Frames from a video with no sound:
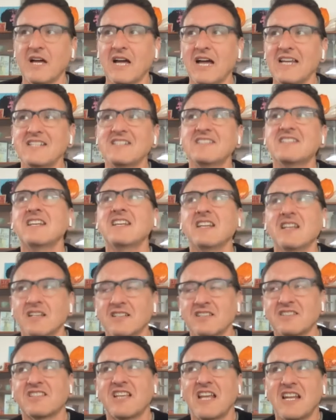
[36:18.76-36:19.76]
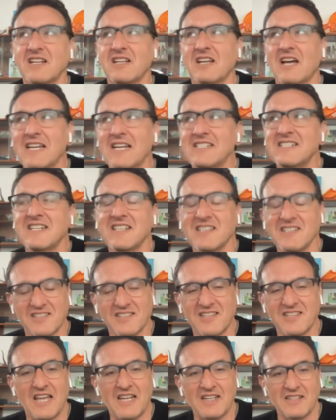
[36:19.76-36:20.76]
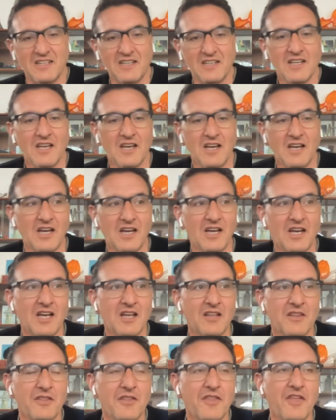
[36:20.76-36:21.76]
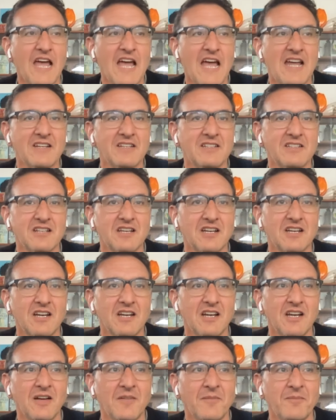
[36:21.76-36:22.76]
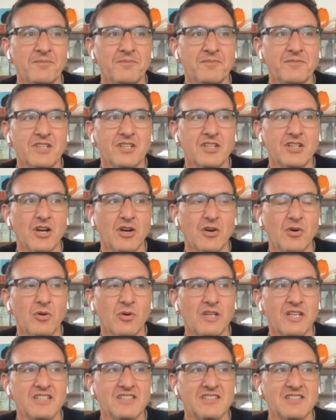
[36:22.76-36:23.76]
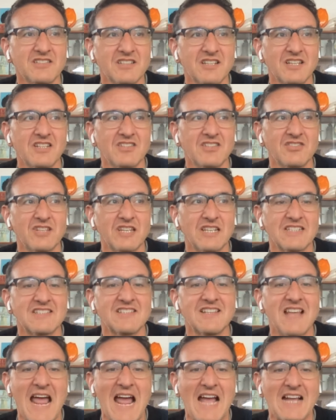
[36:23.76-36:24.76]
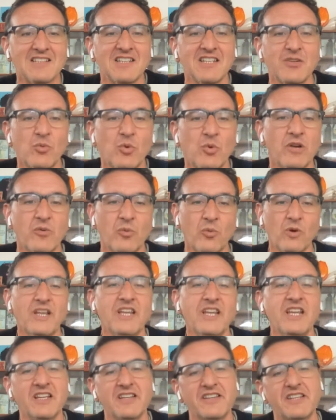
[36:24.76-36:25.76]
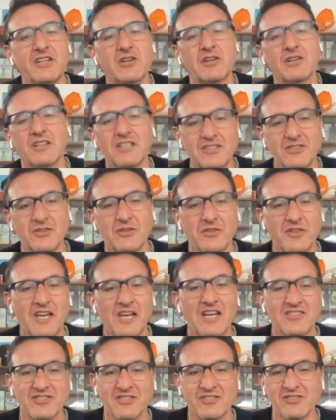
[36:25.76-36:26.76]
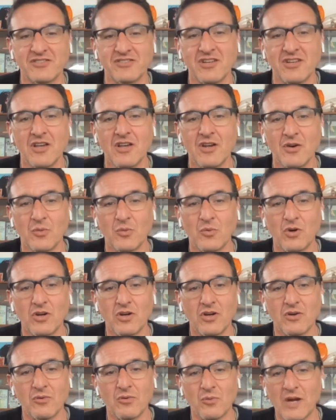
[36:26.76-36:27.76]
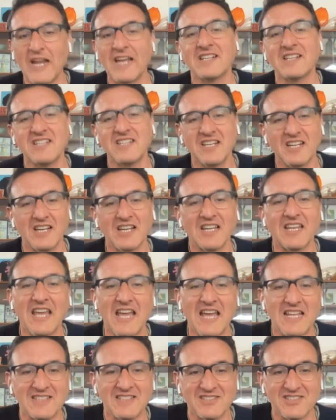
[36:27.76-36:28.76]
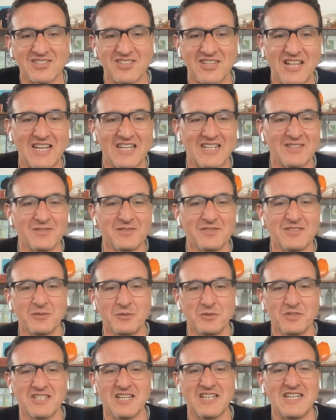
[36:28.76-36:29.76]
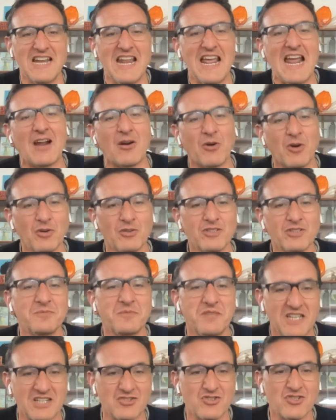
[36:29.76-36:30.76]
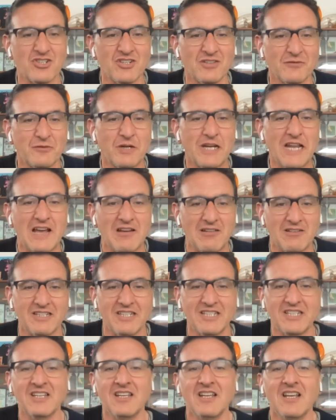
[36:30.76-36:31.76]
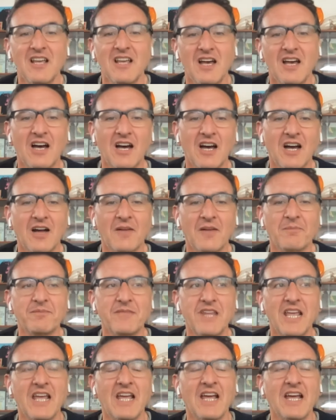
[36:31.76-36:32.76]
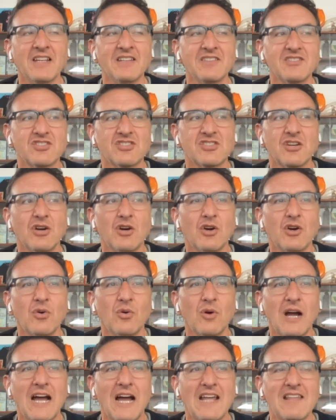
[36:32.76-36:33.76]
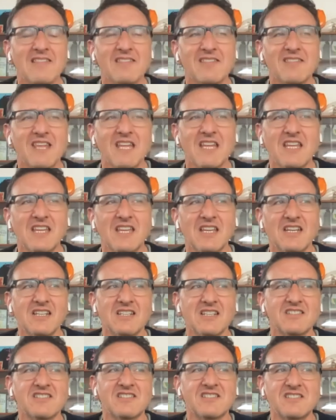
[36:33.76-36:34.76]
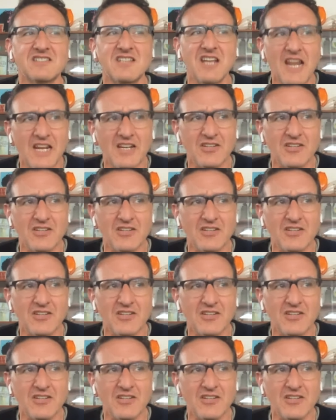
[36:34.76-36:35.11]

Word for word: idea set idea set uh, that um, you know is is exactly what we in the early 2000s were ranting against that it, it was a narrow depiction of reality um, and so i think it is exactly.